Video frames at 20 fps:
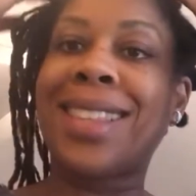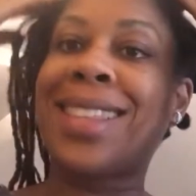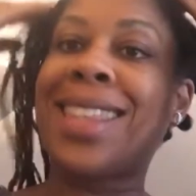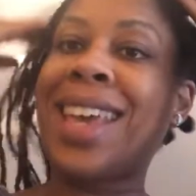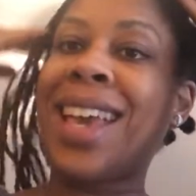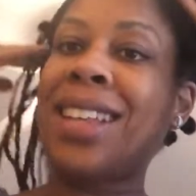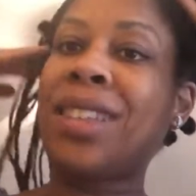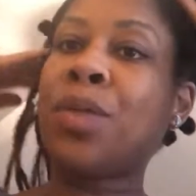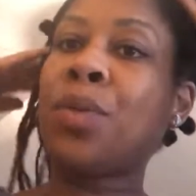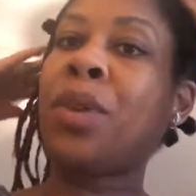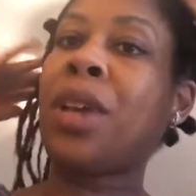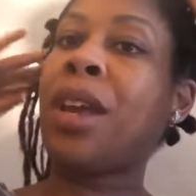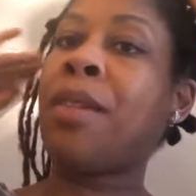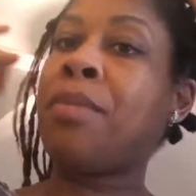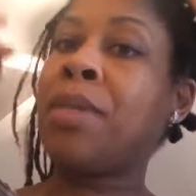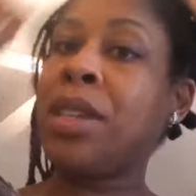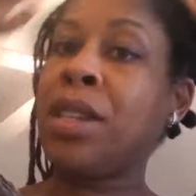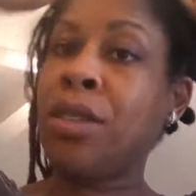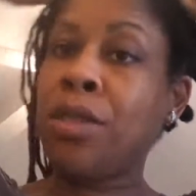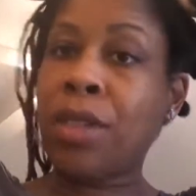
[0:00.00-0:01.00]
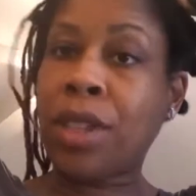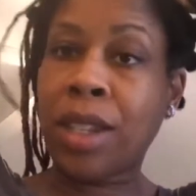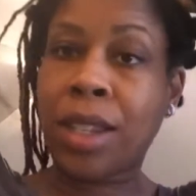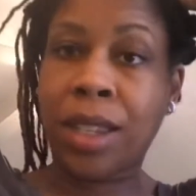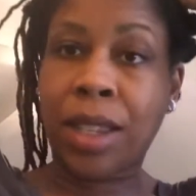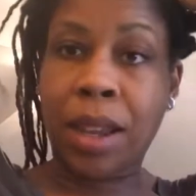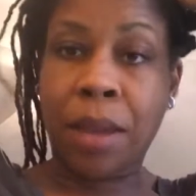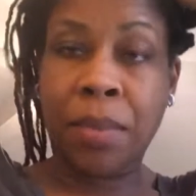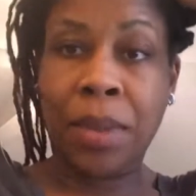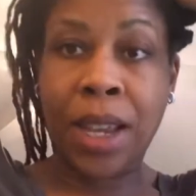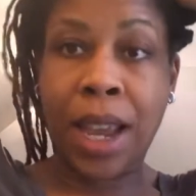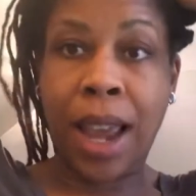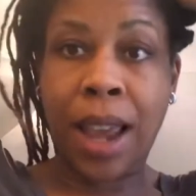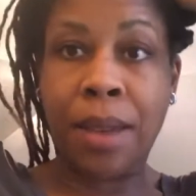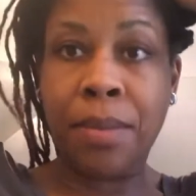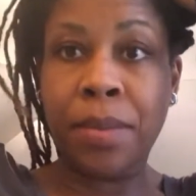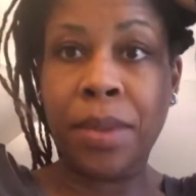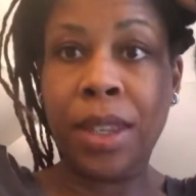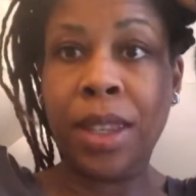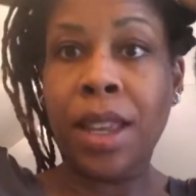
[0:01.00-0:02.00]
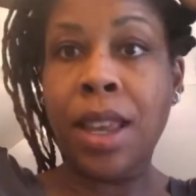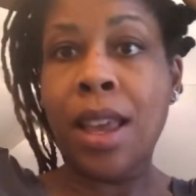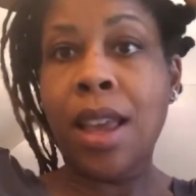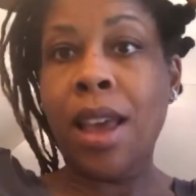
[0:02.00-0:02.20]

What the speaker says: That's what I've been using sometimes.